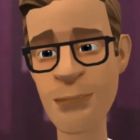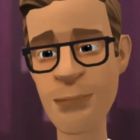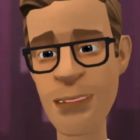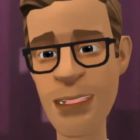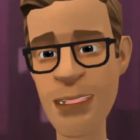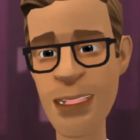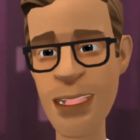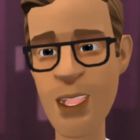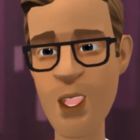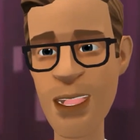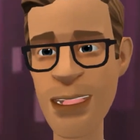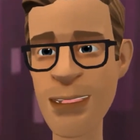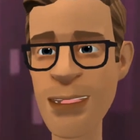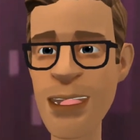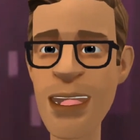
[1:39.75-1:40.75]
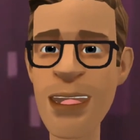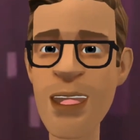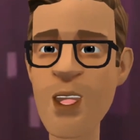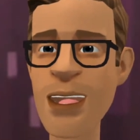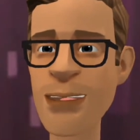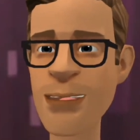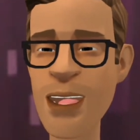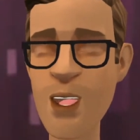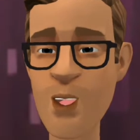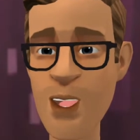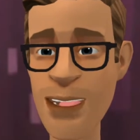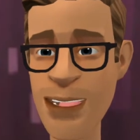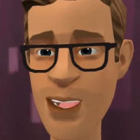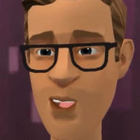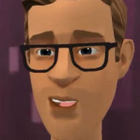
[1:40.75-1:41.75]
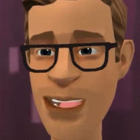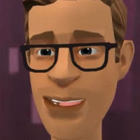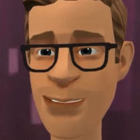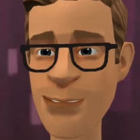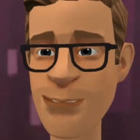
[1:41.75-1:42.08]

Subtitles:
and she got us kids to help out quite often.